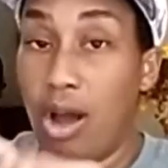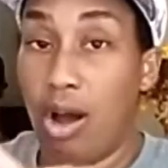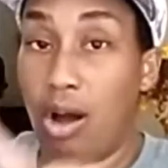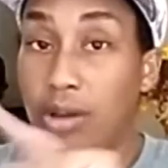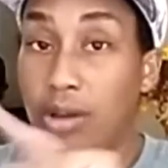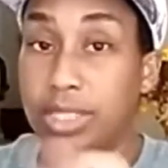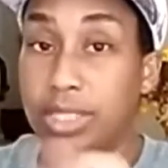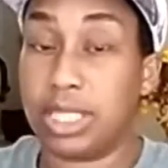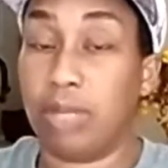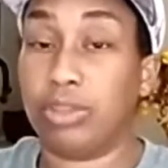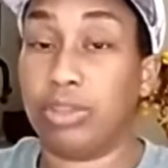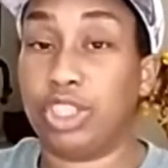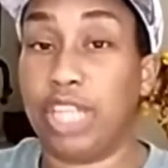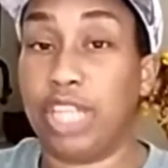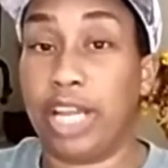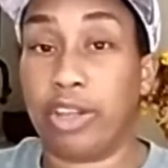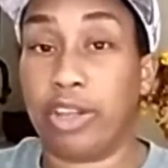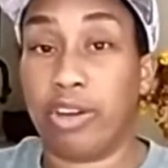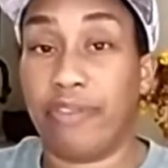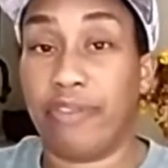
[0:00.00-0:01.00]
Also,
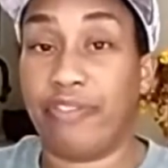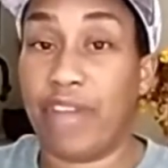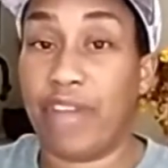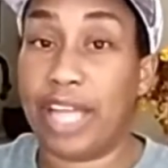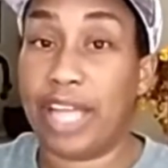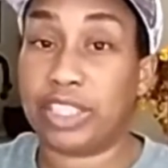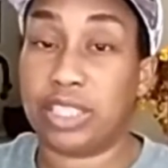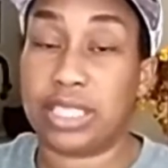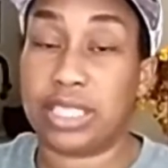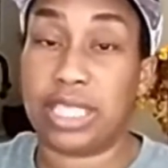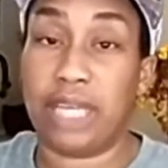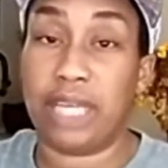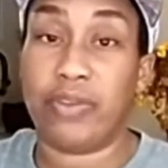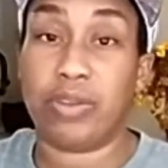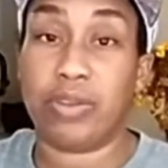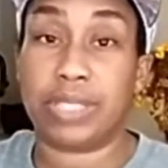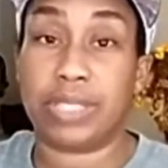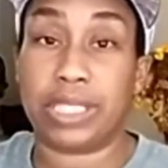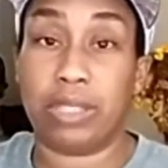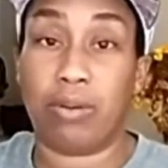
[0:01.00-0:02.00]
check your fetch to see
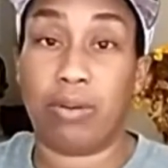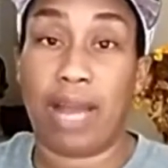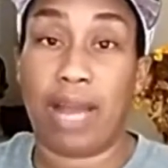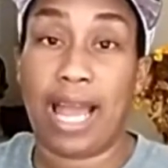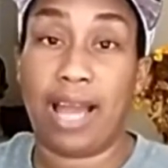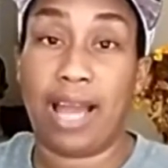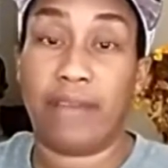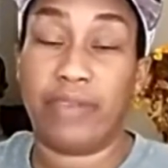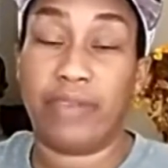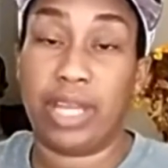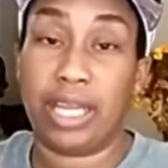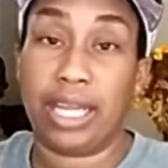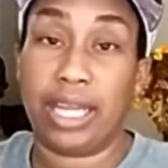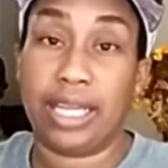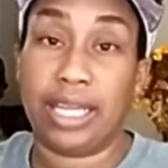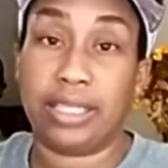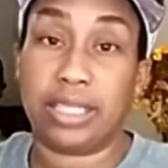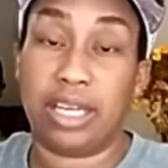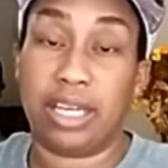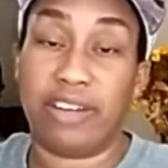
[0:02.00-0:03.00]
if you still have
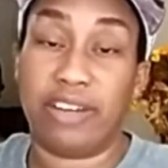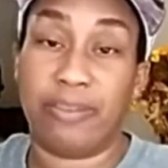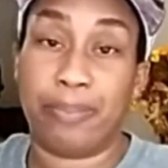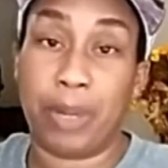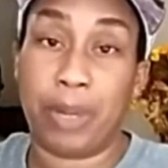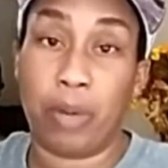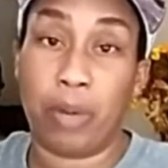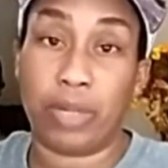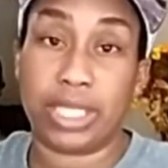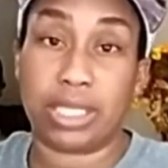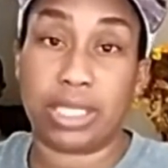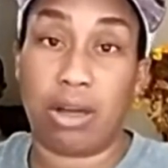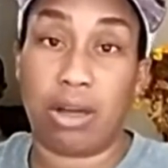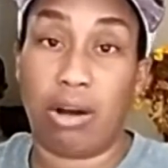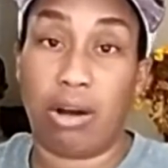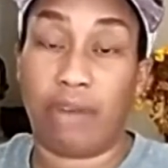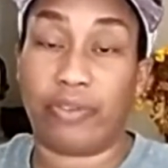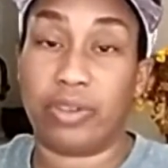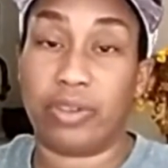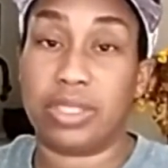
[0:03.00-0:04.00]
any Dove bonus
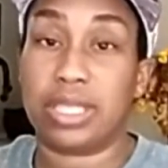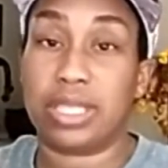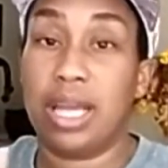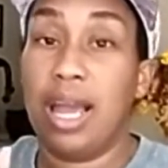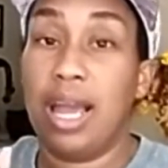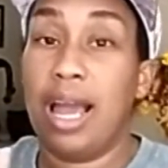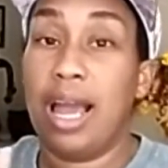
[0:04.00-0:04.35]
offers.